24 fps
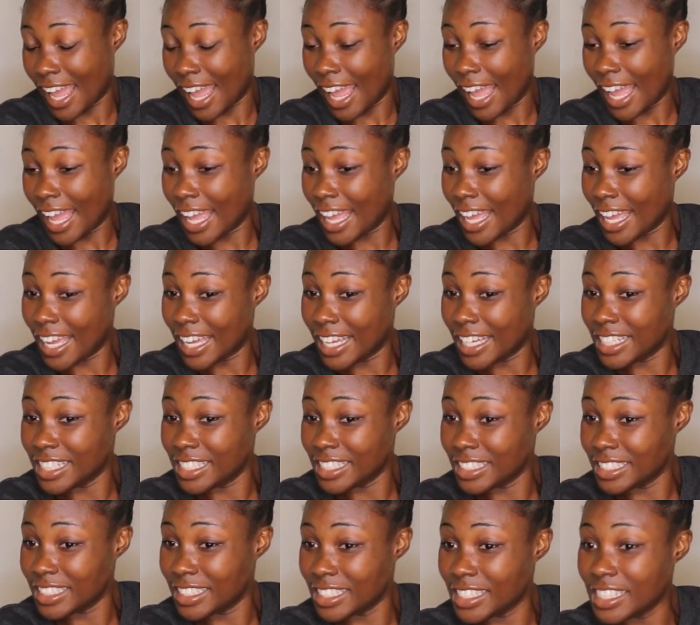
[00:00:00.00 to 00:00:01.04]

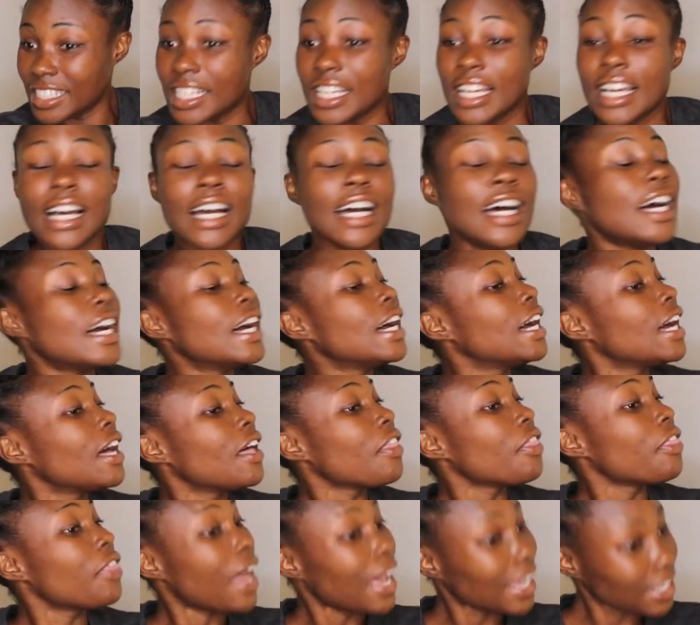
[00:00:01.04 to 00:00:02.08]
and
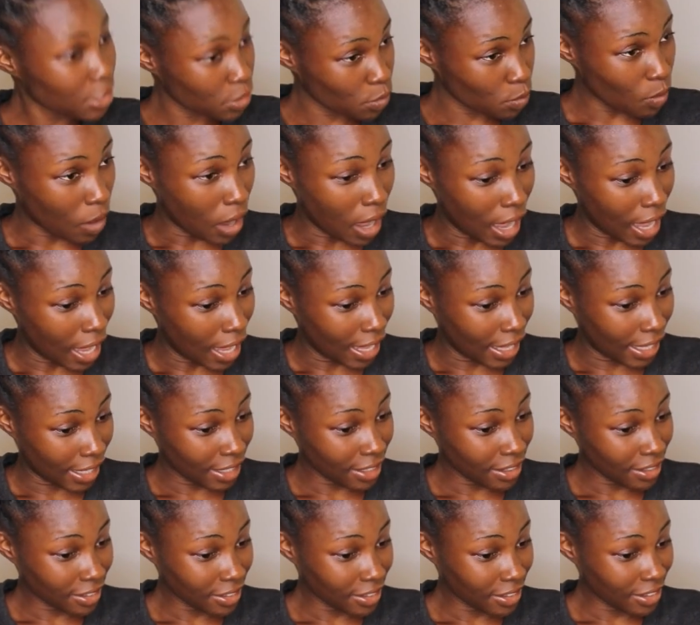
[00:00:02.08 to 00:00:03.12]
that's why